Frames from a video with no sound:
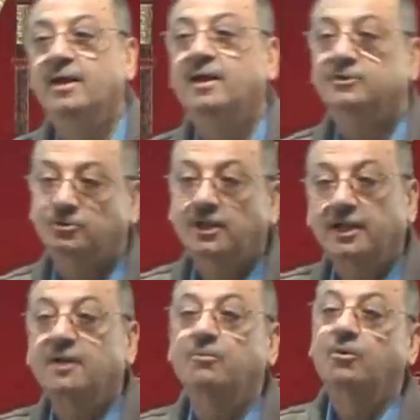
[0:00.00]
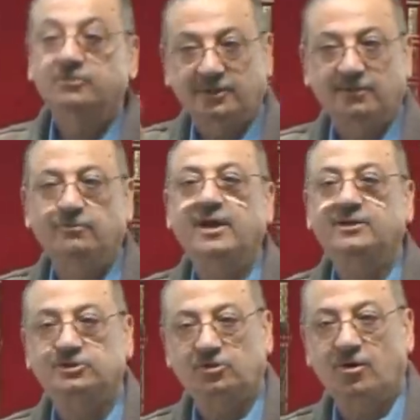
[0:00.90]
so that in book 3 we are
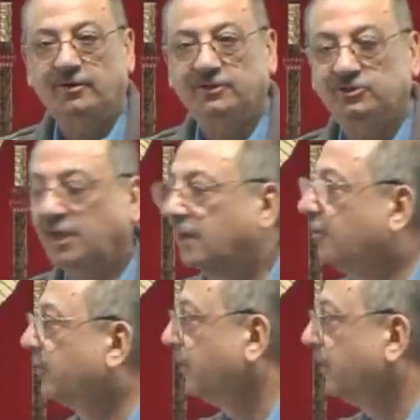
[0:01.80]
strong, inshallah. Okay.